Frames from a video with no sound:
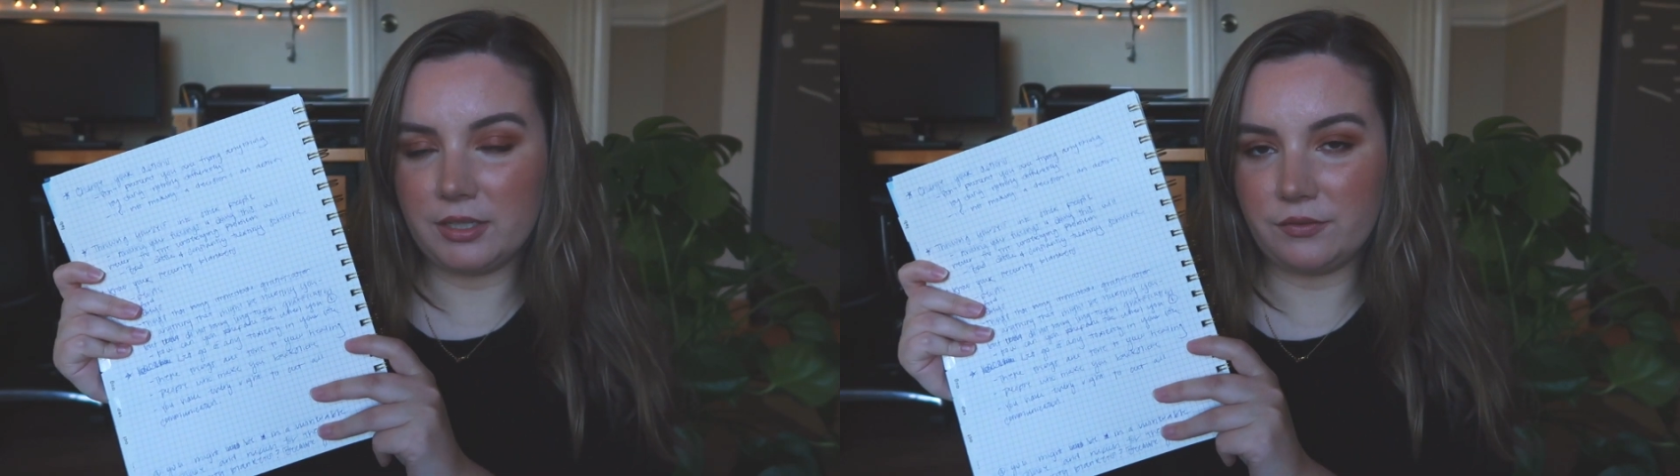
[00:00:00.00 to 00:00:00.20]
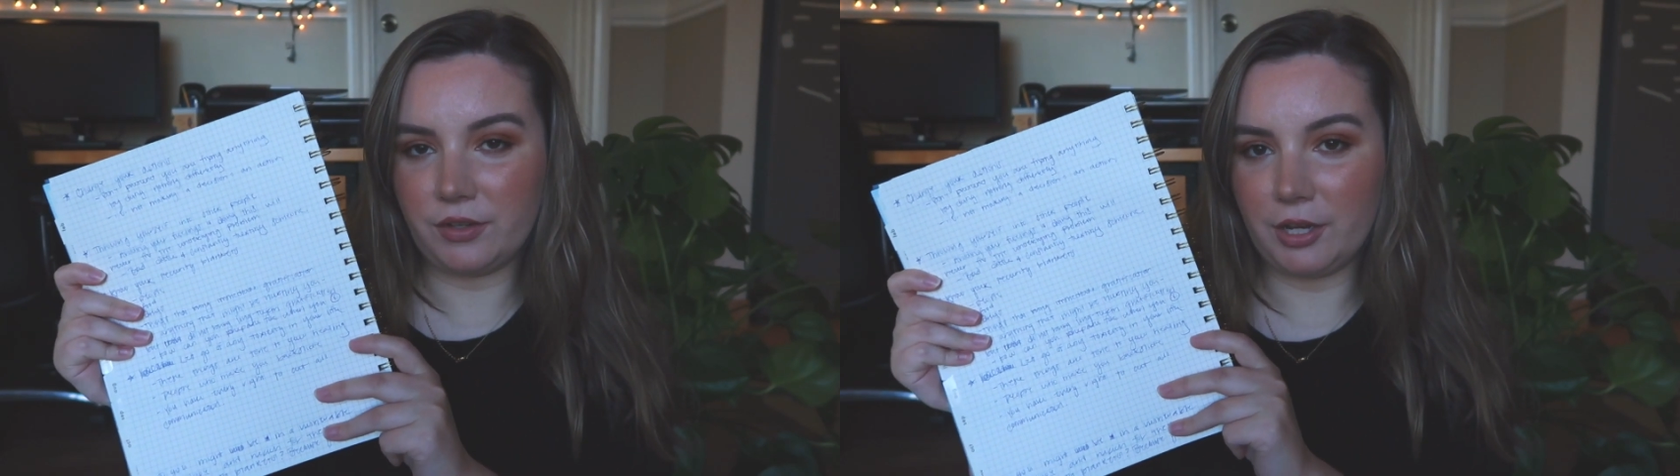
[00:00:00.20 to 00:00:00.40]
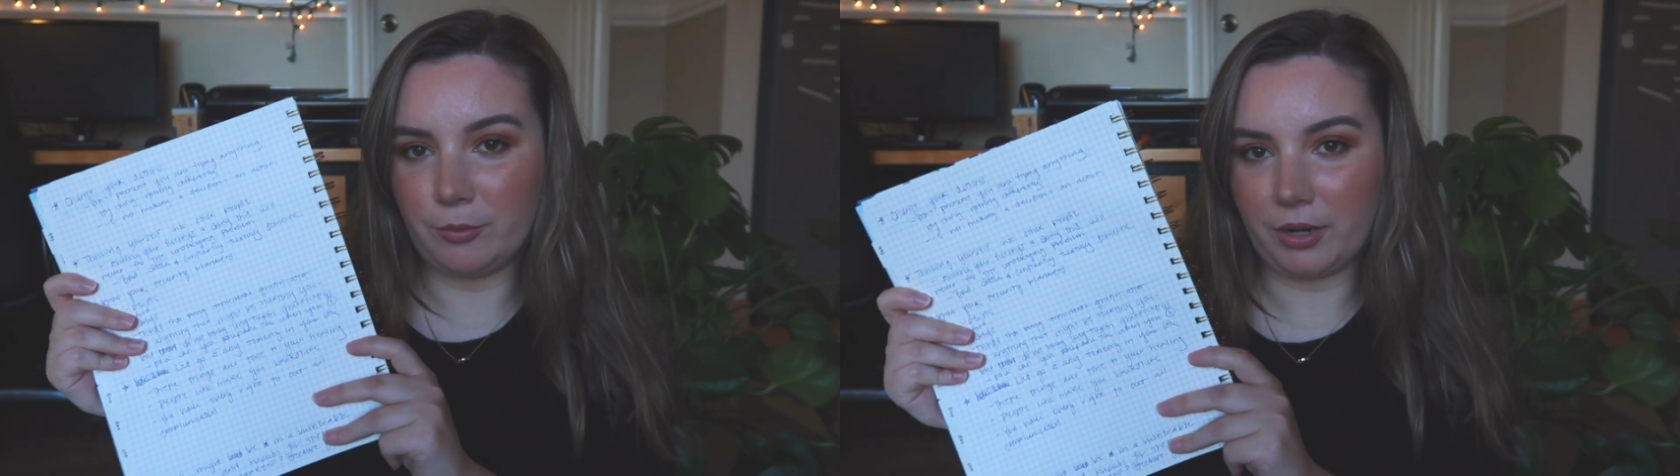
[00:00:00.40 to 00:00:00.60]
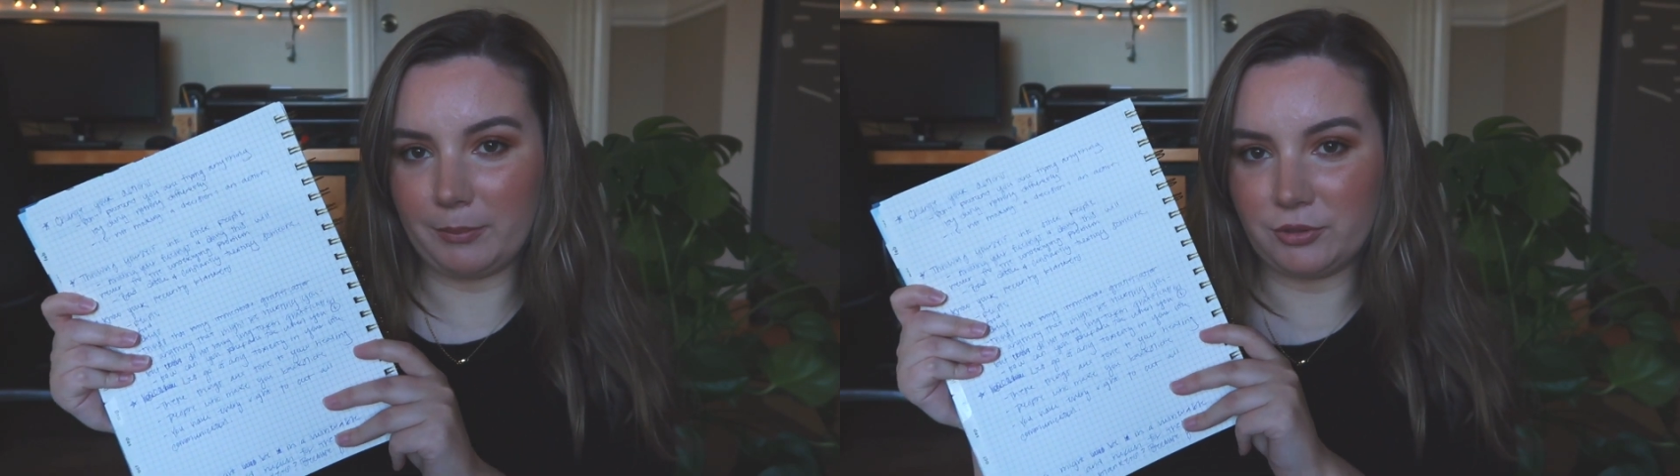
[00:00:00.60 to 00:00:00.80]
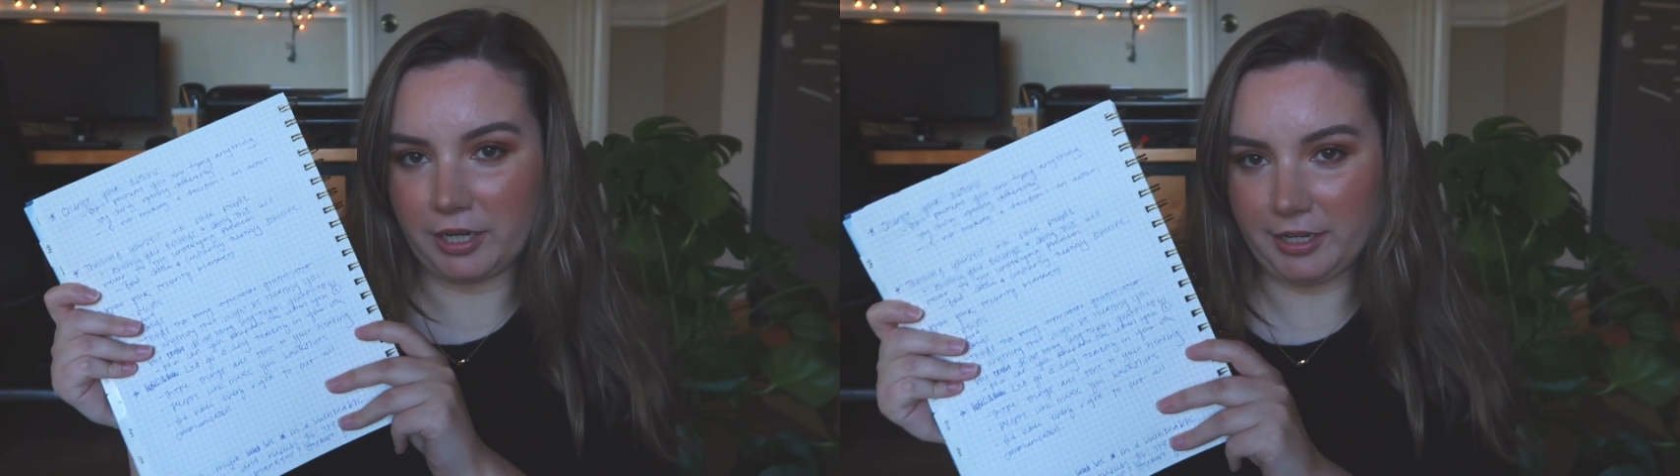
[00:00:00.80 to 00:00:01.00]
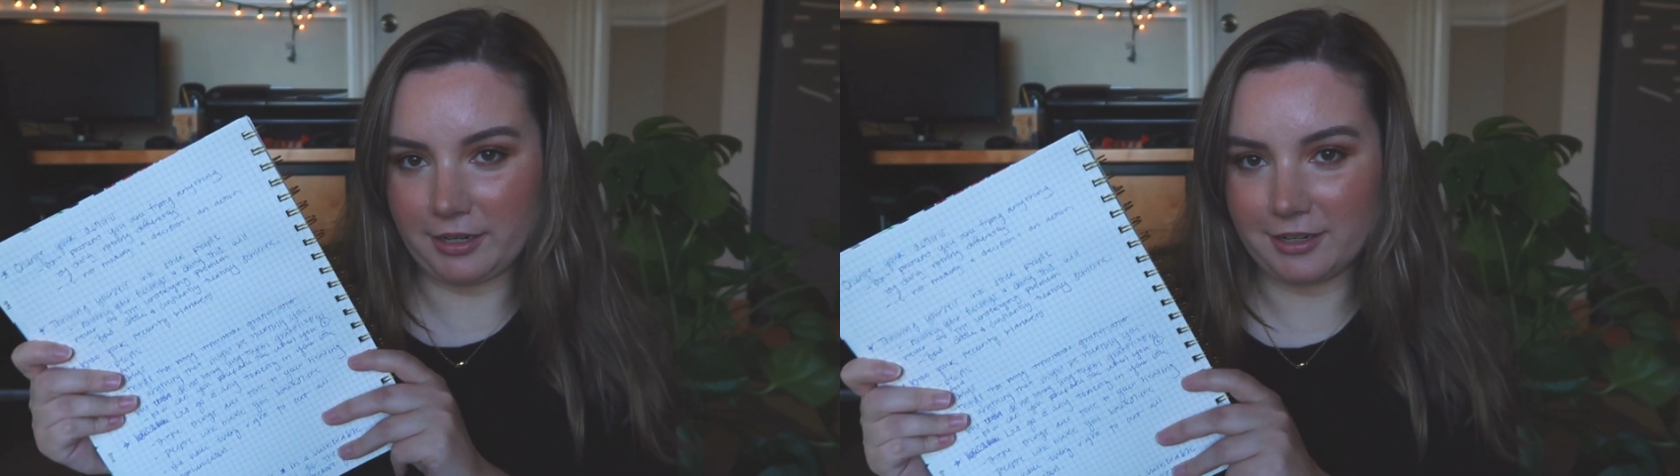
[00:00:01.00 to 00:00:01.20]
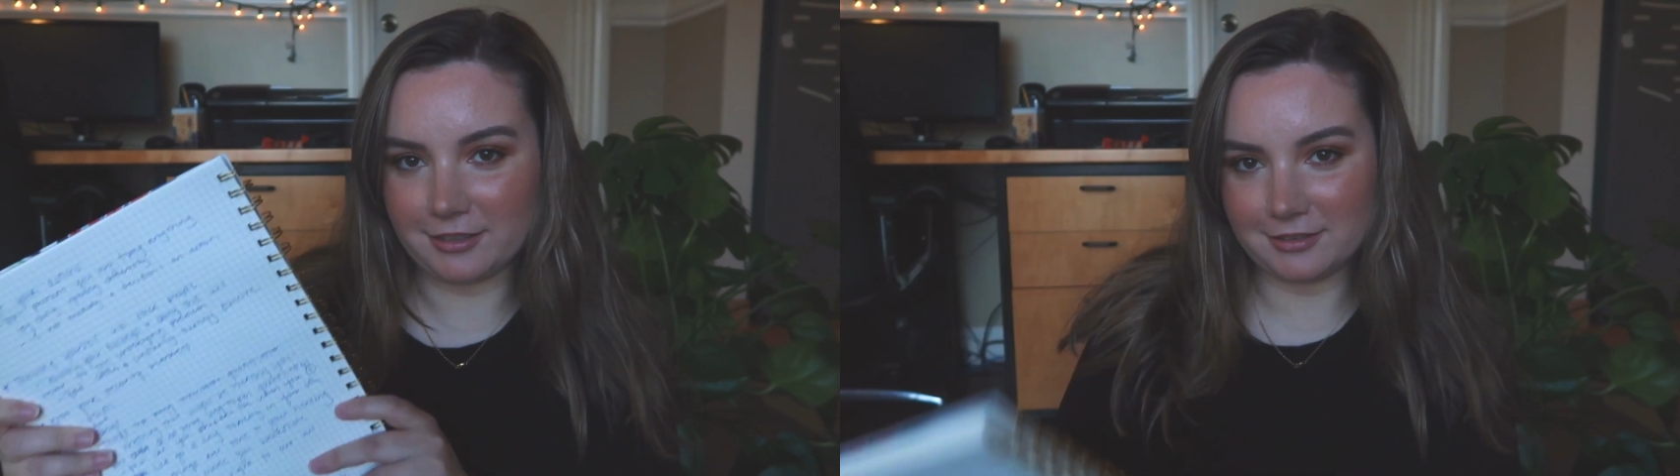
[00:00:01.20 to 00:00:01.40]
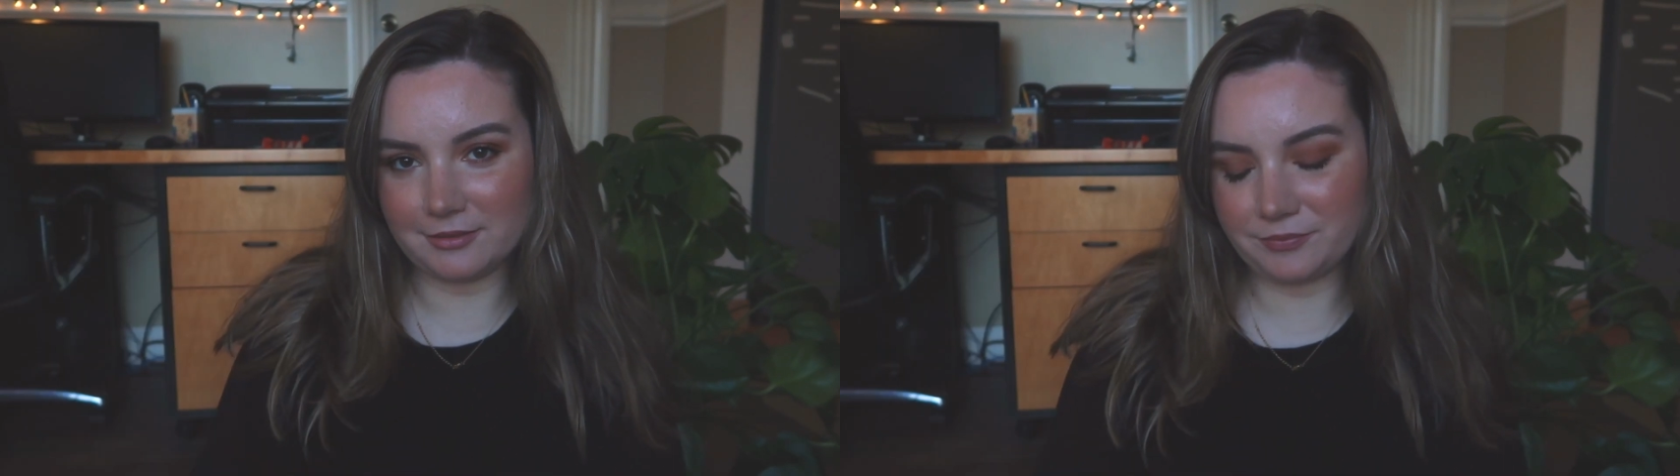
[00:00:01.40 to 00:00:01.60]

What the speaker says: video prepped right here,